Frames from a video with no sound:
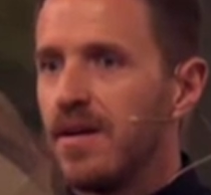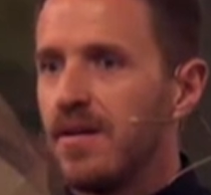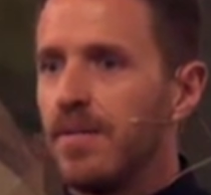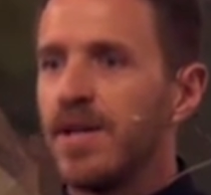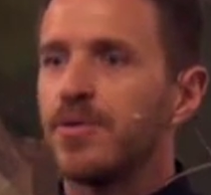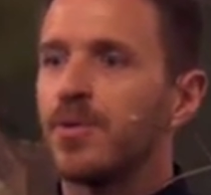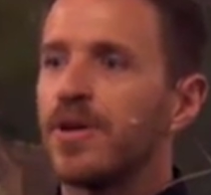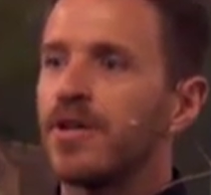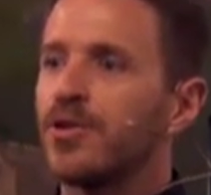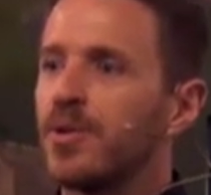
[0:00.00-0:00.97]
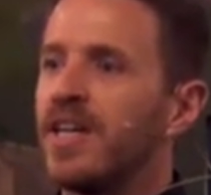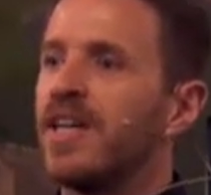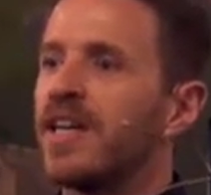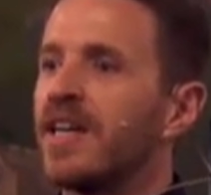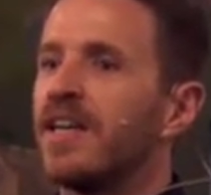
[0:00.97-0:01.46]
because we're
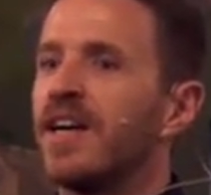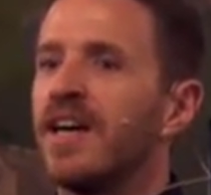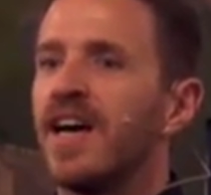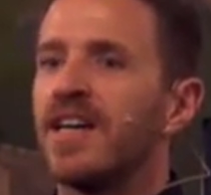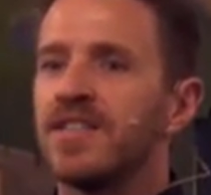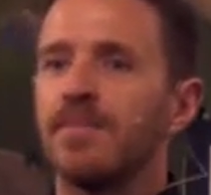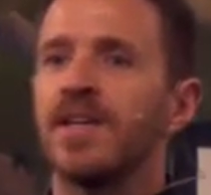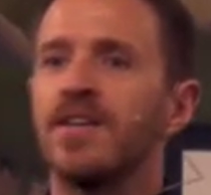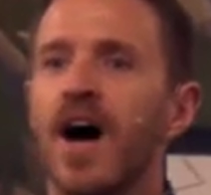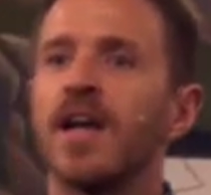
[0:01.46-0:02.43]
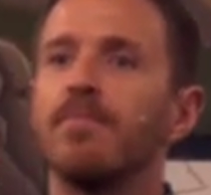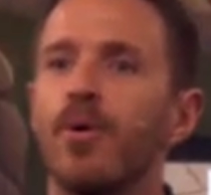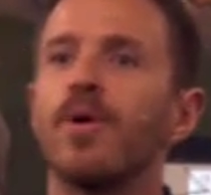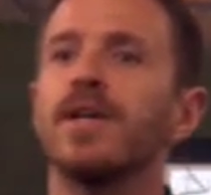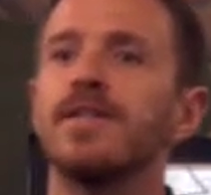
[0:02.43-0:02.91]
treating it as something not
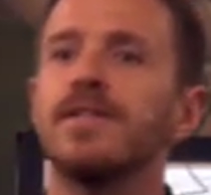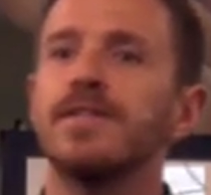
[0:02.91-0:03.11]
important.